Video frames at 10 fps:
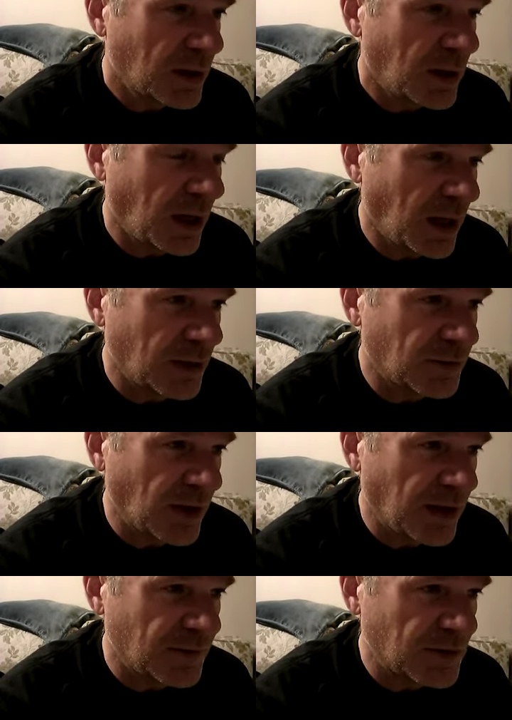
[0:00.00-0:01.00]
And
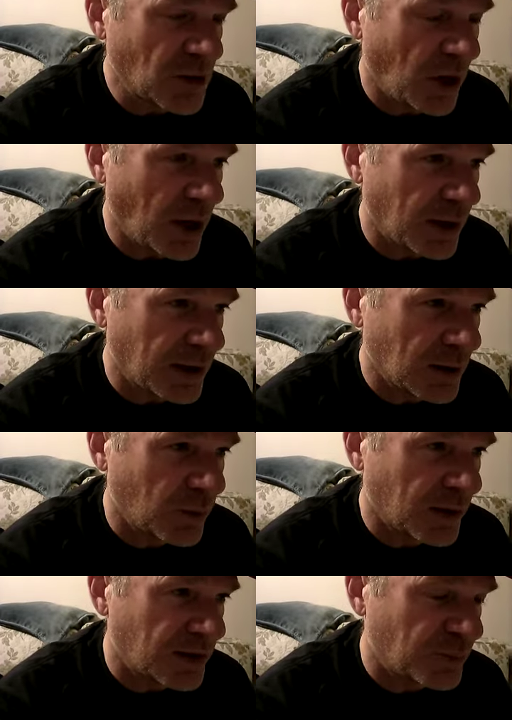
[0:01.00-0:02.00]
then the tonic
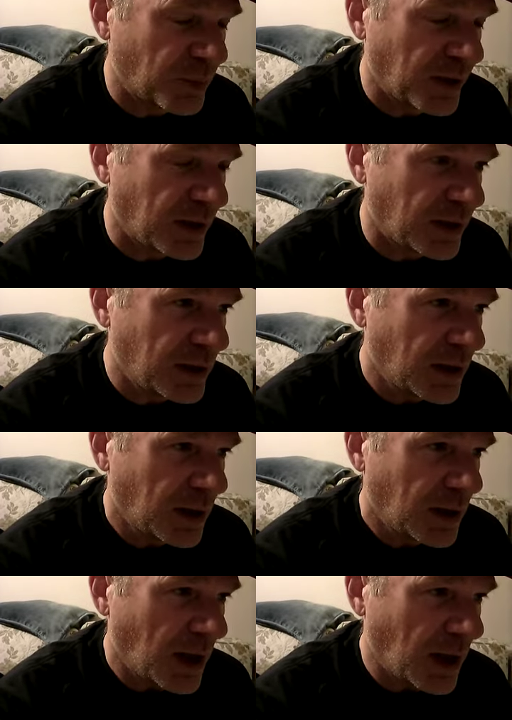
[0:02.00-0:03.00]
would be it
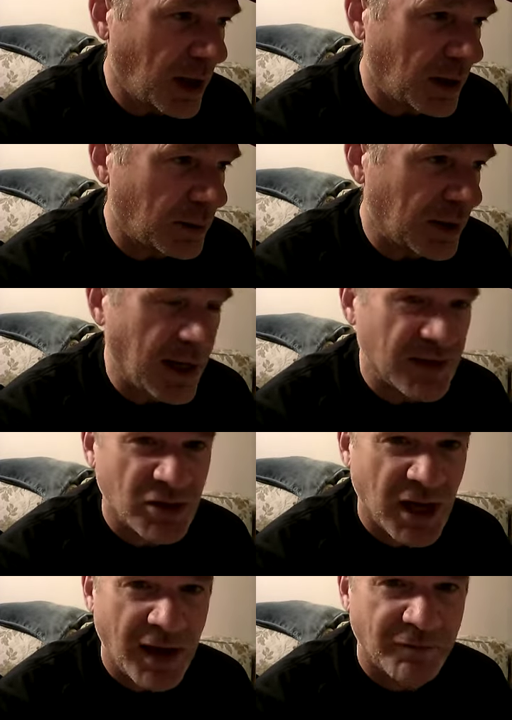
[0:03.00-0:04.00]
has
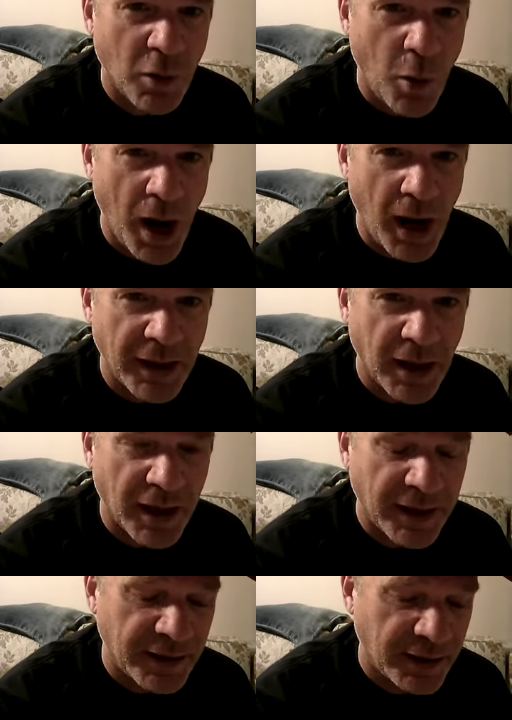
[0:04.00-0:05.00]
to have
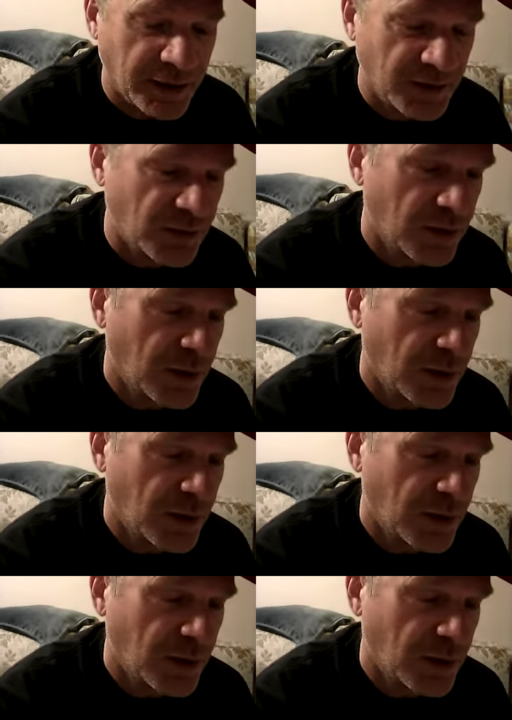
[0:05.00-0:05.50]
quinine in it,